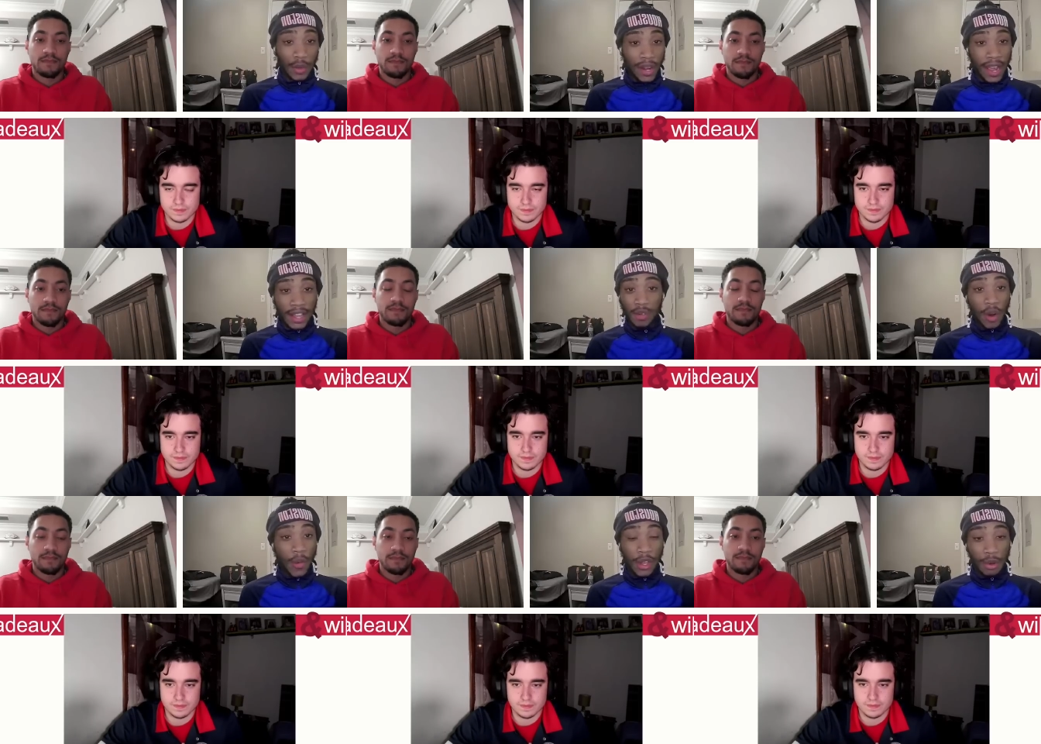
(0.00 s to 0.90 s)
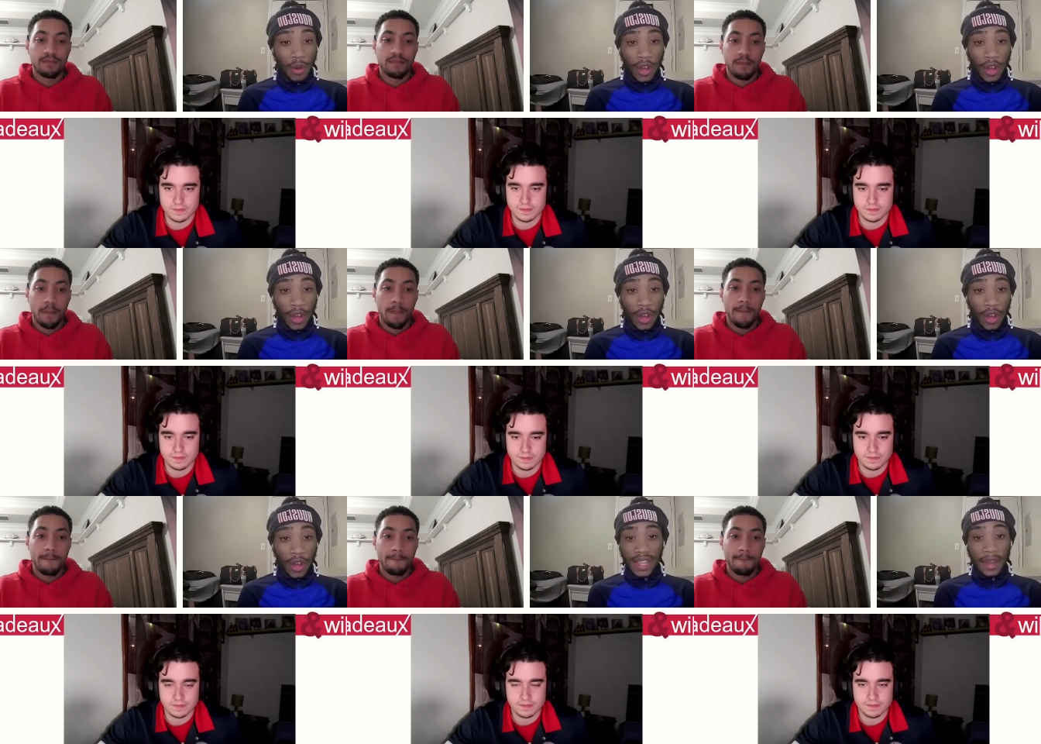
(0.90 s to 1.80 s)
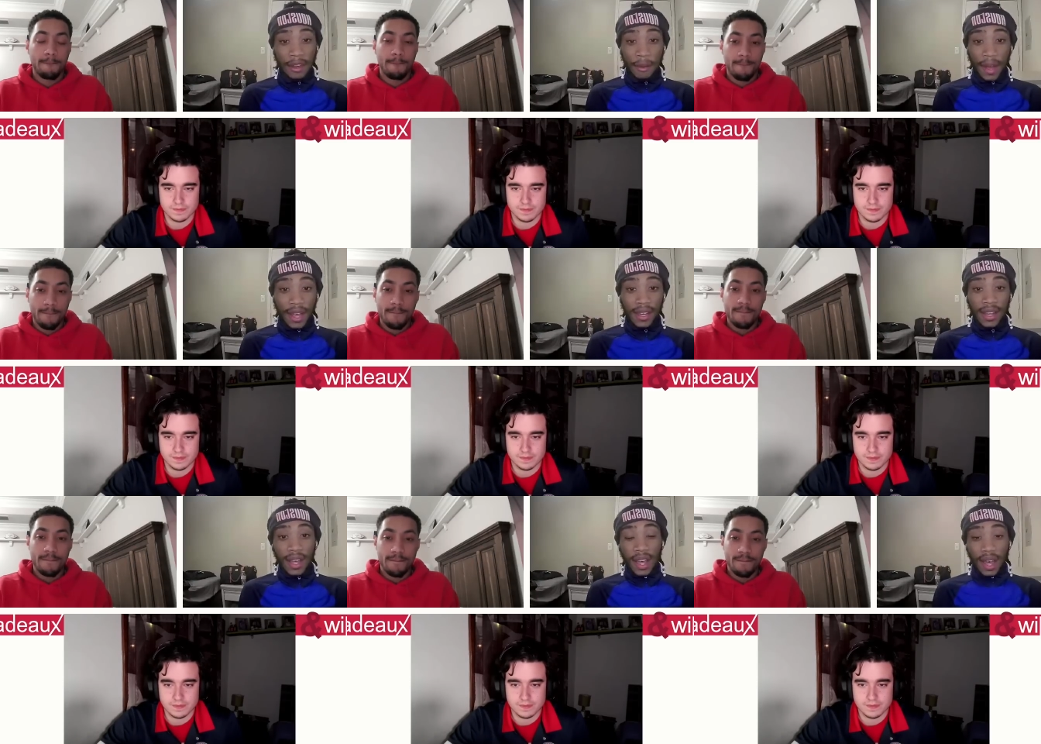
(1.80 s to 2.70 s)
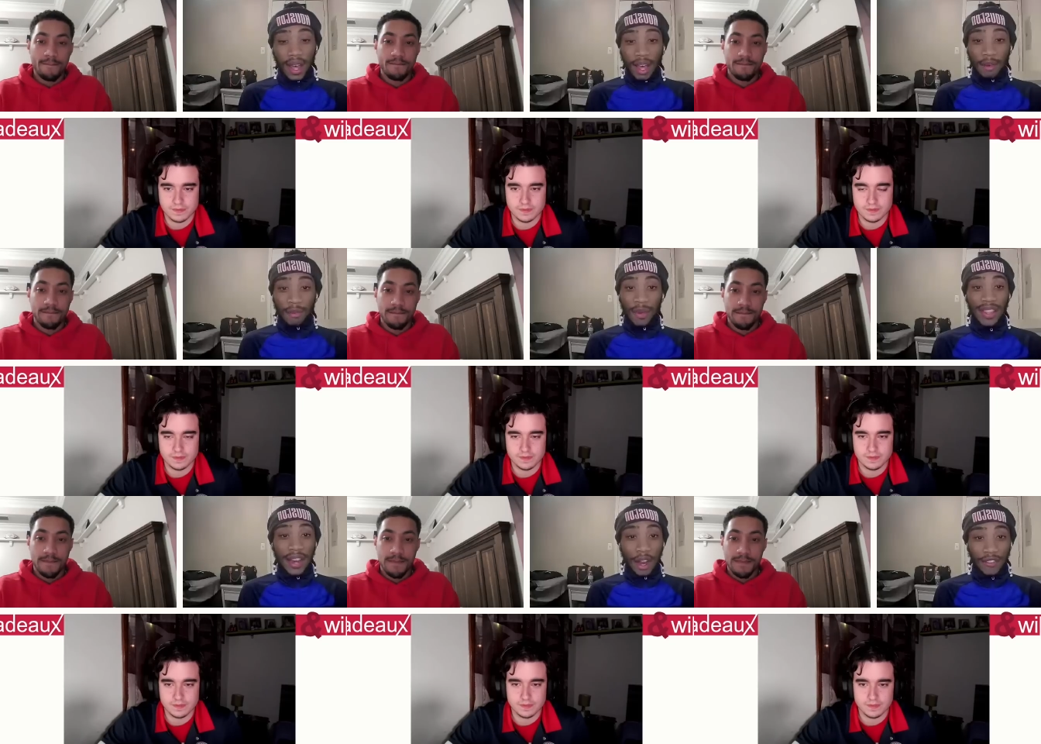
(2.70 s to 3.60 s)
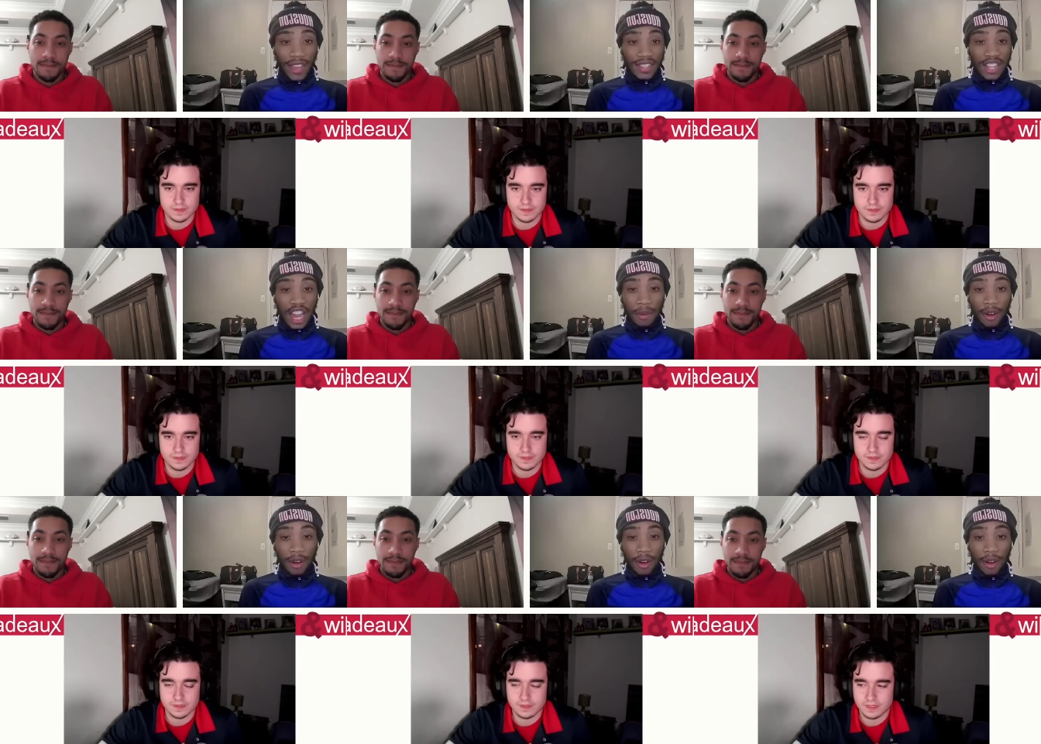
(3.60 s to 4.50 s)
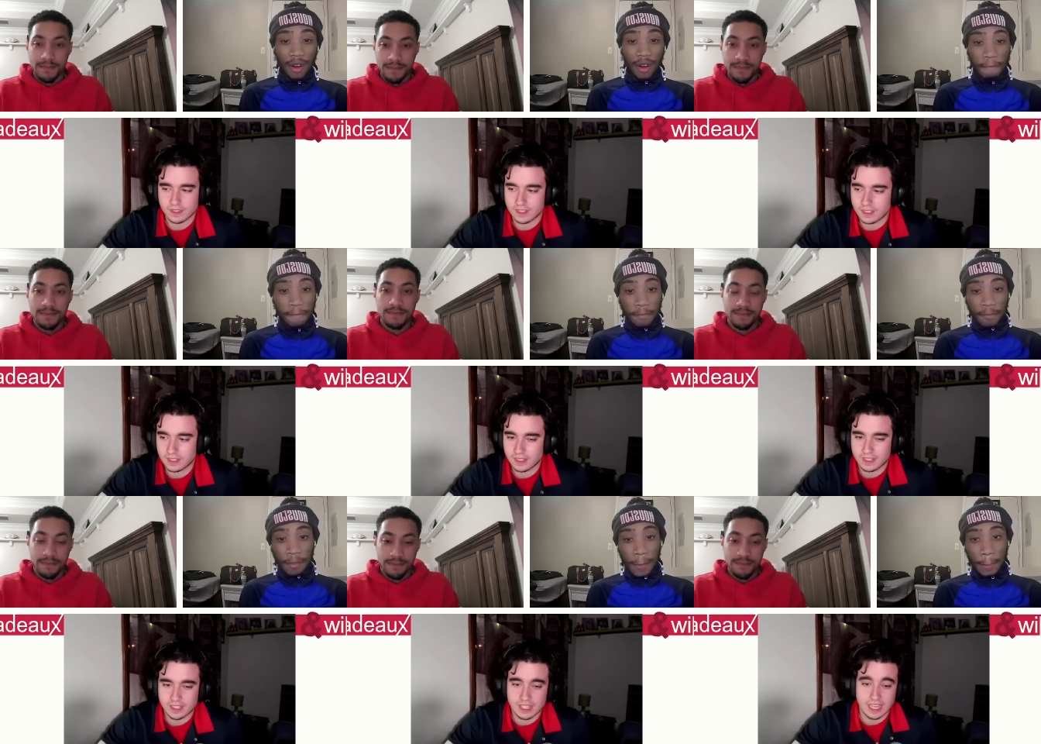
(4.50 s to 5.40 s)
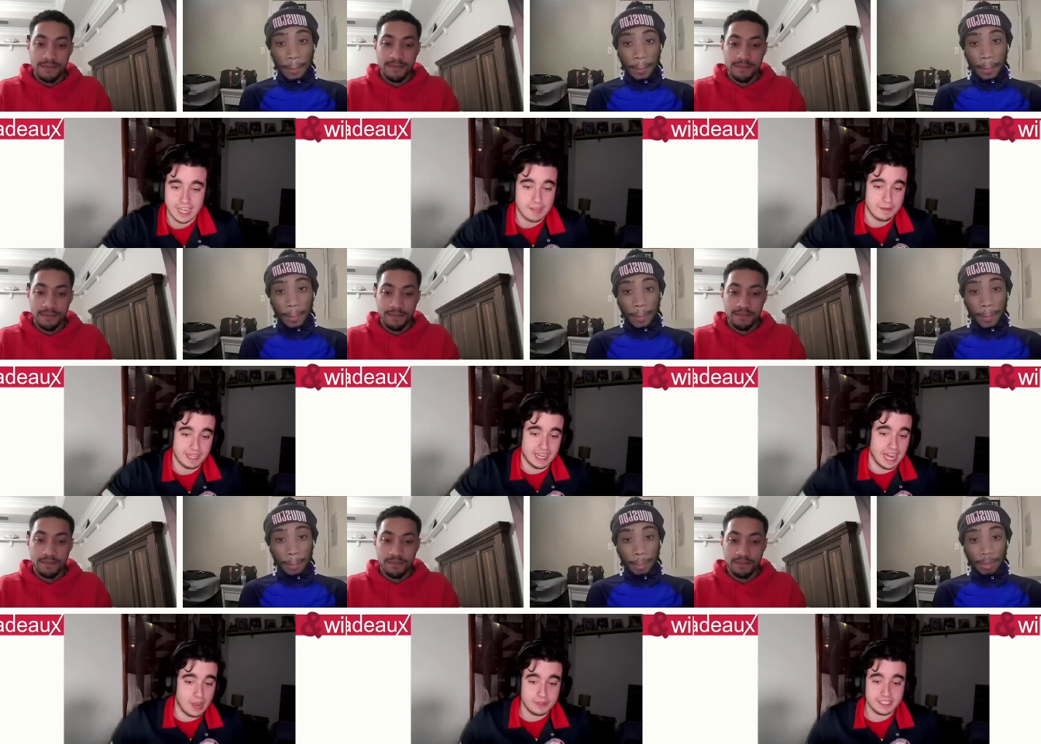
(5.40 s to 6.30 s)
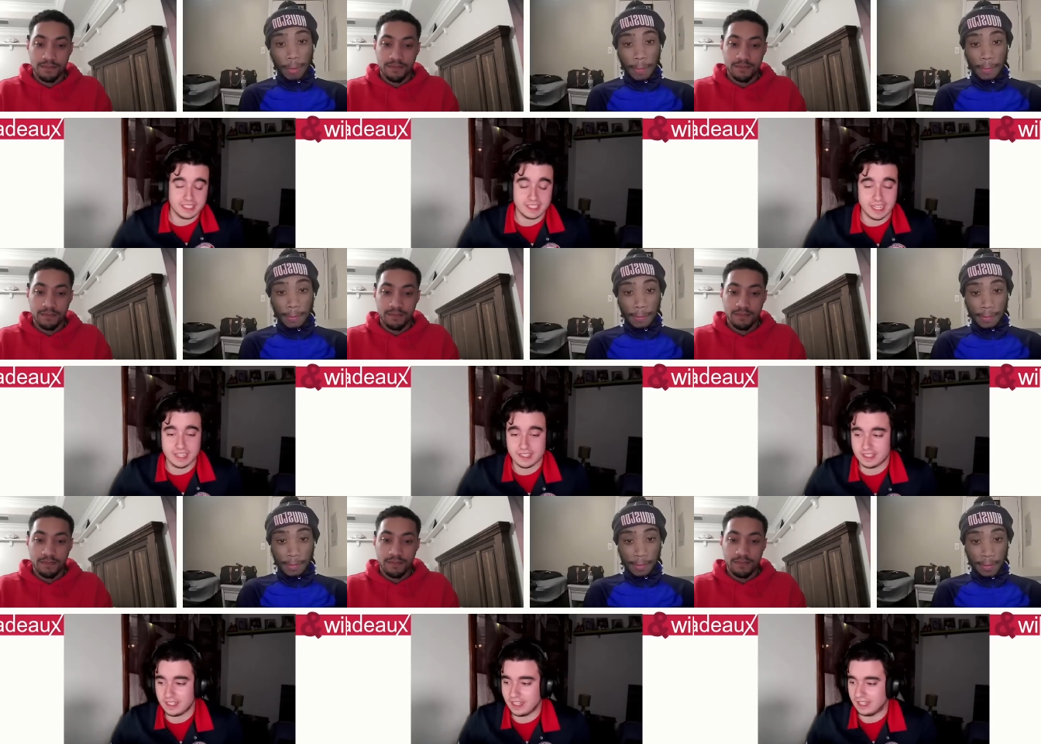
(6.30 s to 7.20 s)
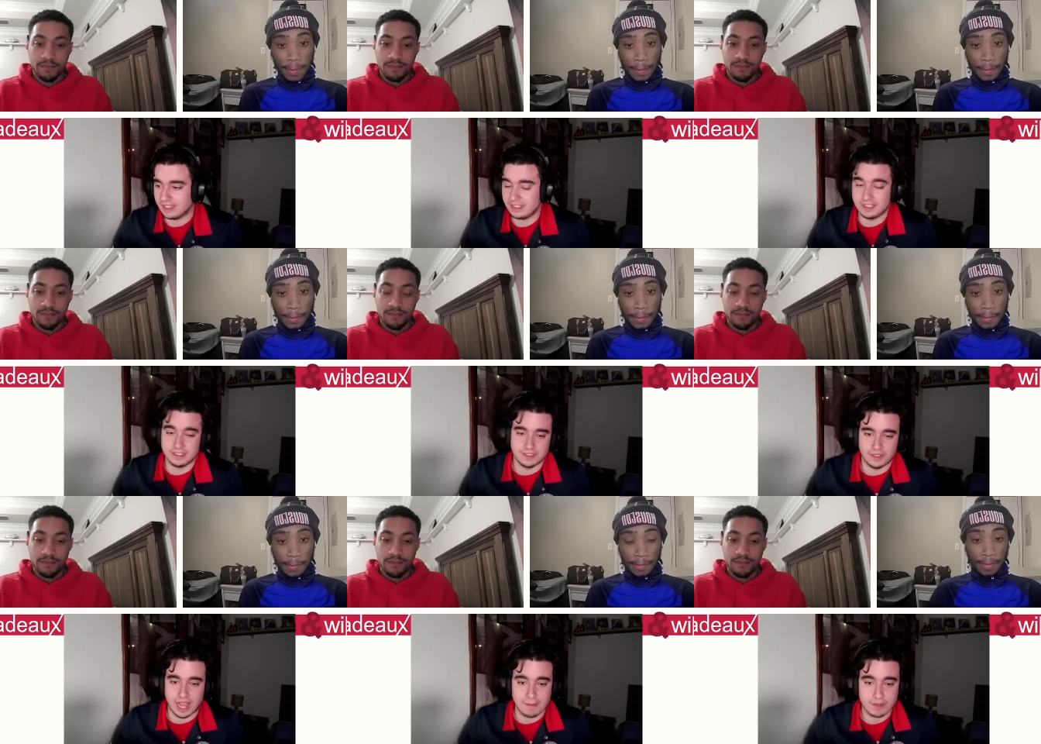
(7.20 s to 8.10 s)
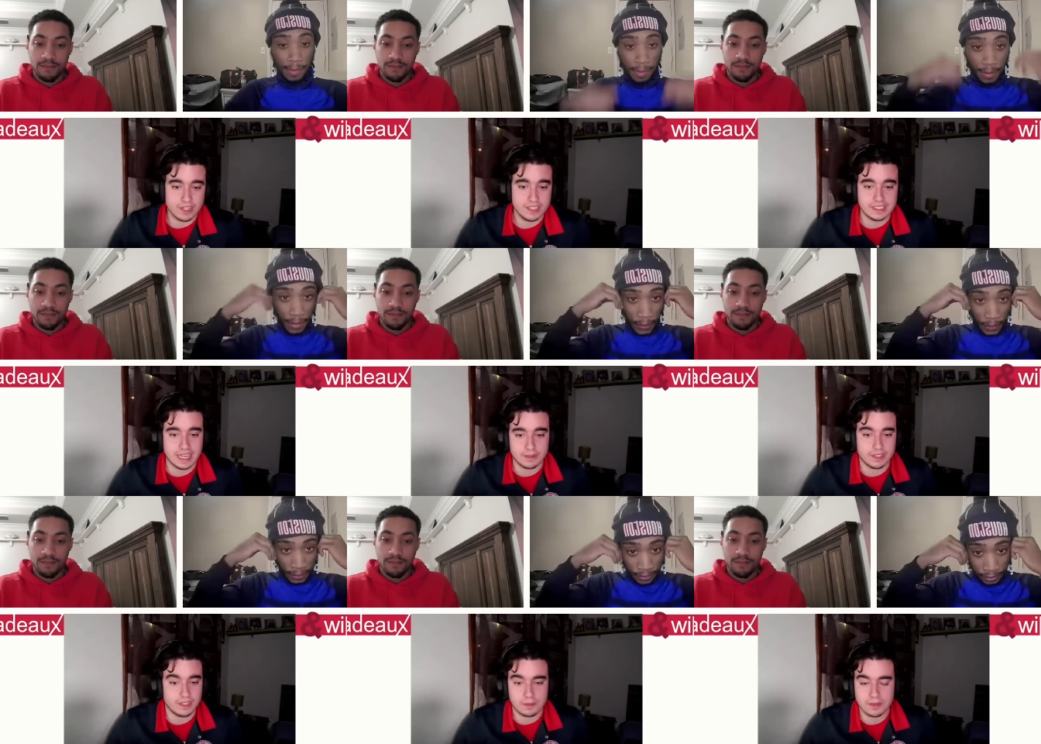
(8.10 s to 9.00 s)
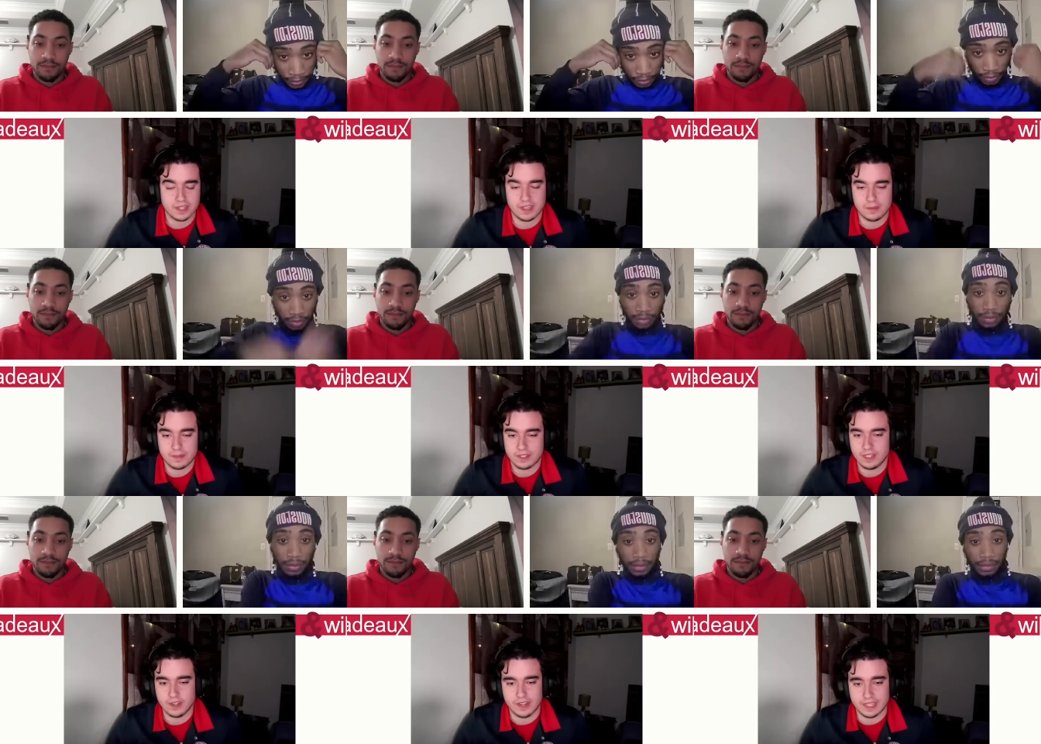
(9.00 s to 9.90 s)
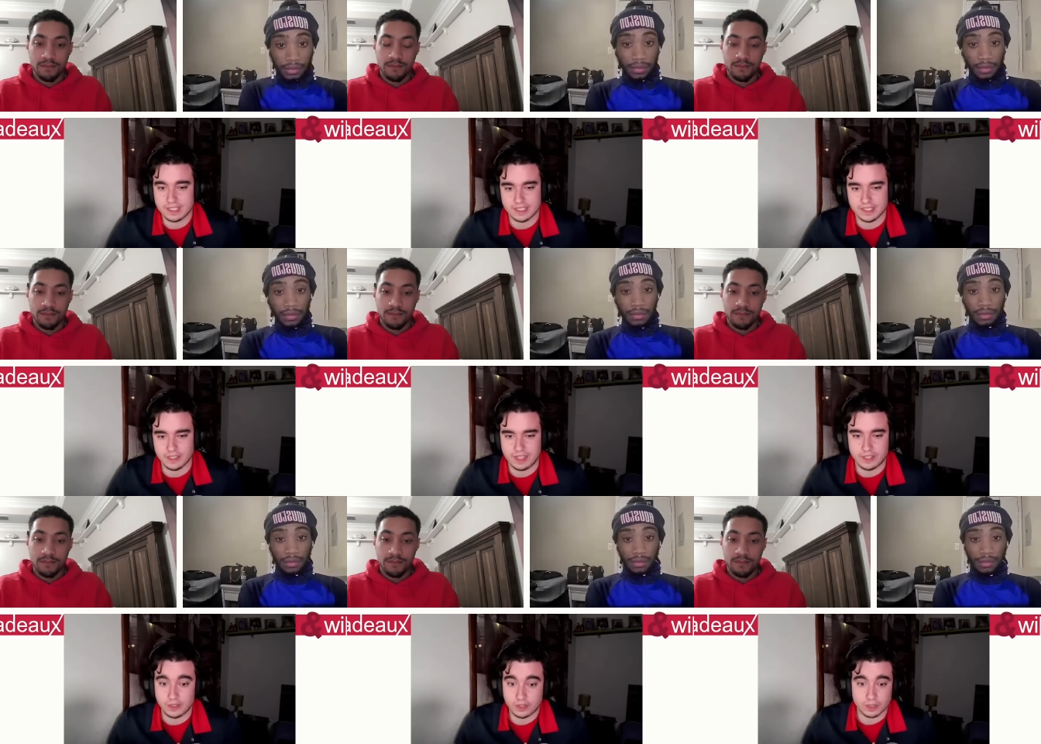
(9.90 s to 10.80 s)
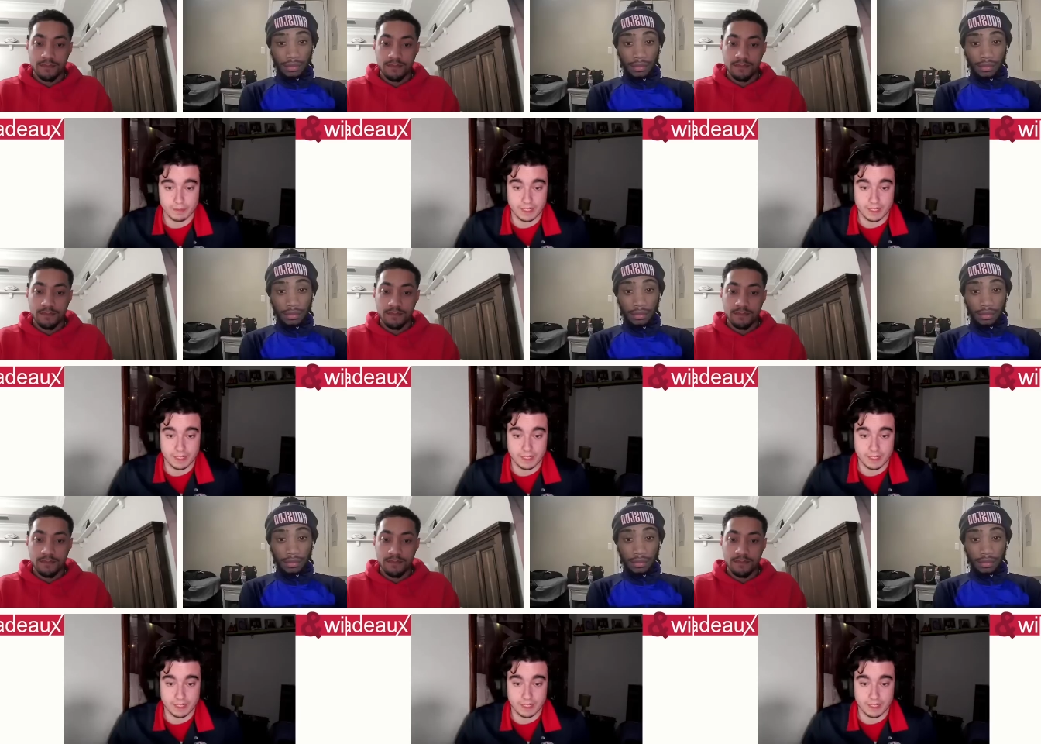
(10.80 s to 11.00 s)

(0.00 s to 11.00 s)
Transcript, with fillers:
Speaker 1: reaction? What were you doing? What was the first thing that came to your mind um, when that notification came across your phone?
Speaker 2: I mean, I was excited. Uh, listen, I'm not gonna lie. I'm gonna I'm gonna I'm not gonna go ahead and tell you that Udoka was my